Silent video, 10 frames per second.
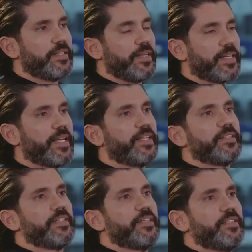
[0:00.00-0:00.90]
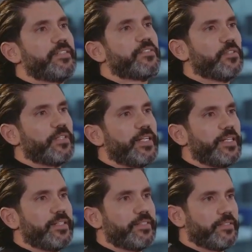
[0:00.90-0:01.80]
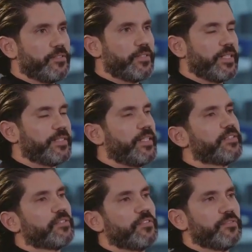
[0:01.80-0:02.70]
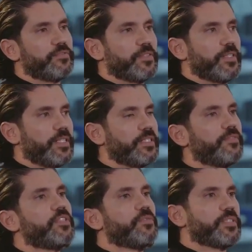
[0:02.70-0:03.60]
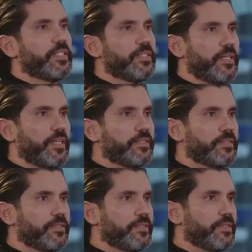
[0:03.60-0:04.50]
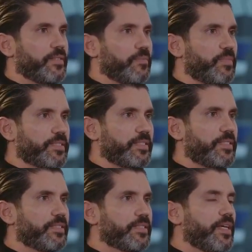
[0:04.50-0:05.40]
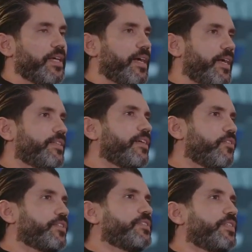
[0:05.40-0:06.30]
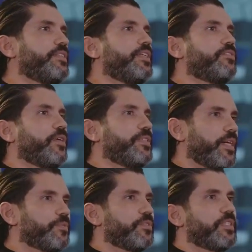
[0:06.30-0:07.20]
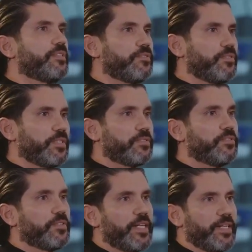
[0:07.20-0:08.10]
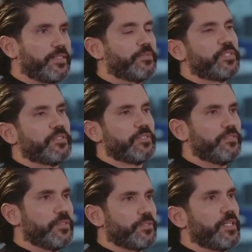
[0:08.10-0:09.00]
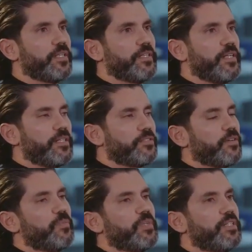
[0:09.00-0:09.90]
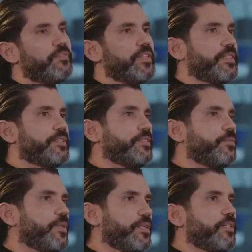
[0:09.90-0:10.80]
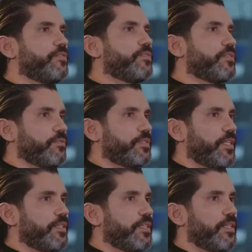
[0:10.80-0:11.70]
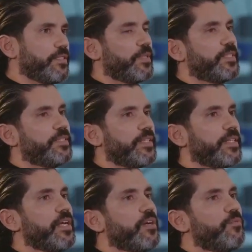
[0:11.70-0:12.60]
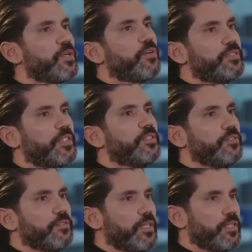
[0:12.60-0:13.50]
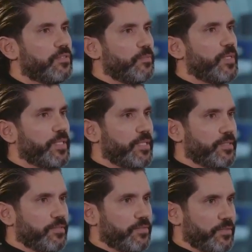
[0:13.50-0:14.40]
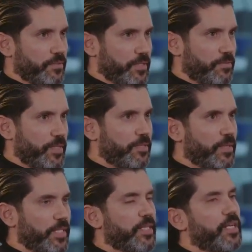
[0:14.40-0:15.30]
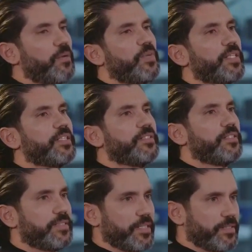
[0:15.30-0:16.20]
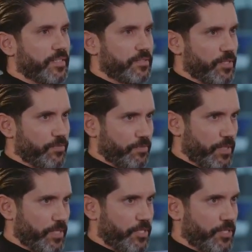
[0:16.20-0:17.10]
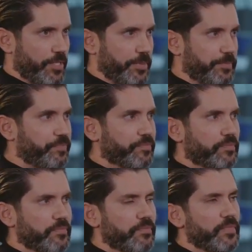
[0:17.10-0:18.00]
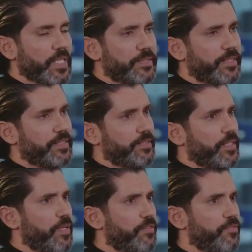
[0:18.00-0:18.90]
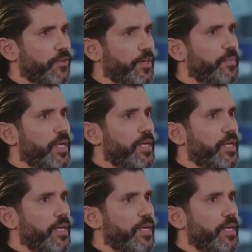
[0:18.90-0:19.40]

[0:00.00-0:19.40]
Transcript: again, this new reality hit a lot of individuals and businesses, and a lot still need to adapt to this new reality, which is the future. So I believe yet the winners of 2020 will continue to be winners of 2021, plus other sectors which did underperform